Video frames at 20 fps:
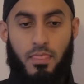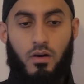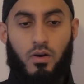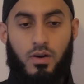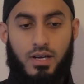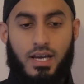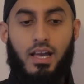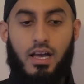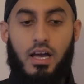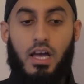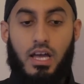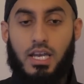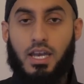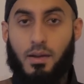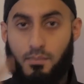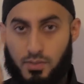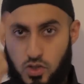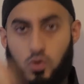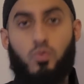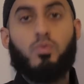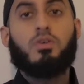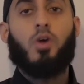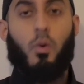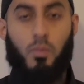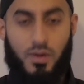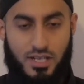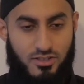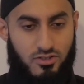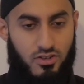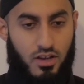Okay, number two, we know
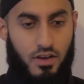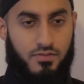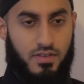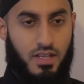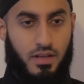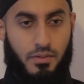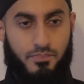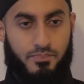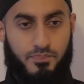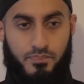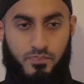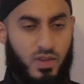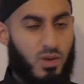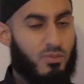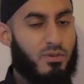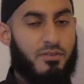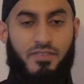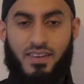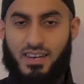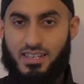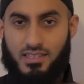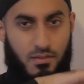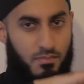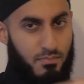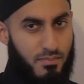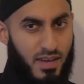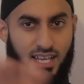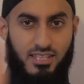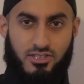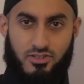we deserved it. We fell into
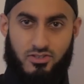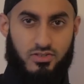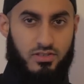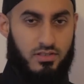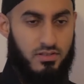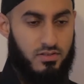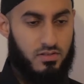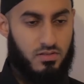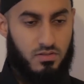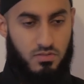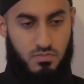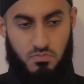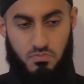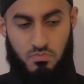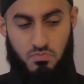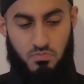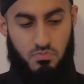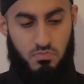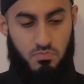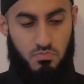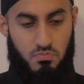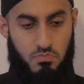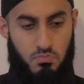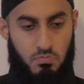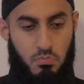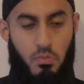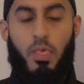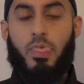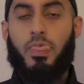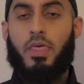major sins.
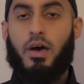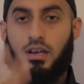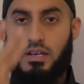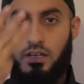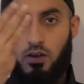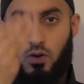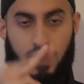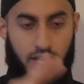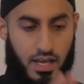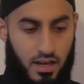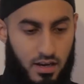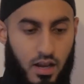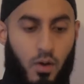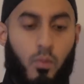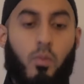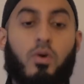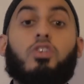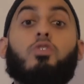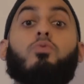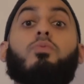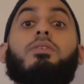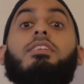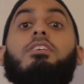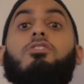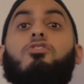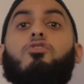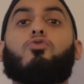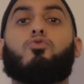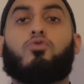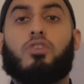Thirdly, okay, Allah, what do we
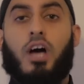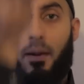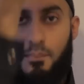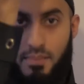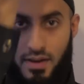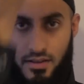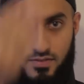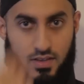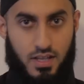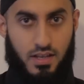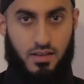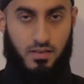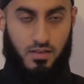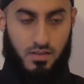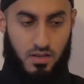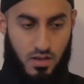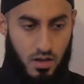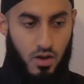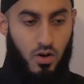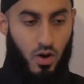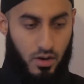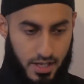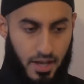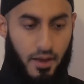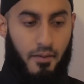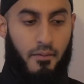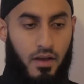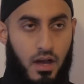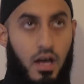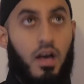need to do to uplift it? Okay,
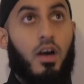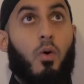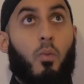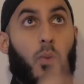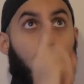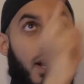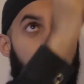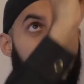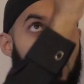well,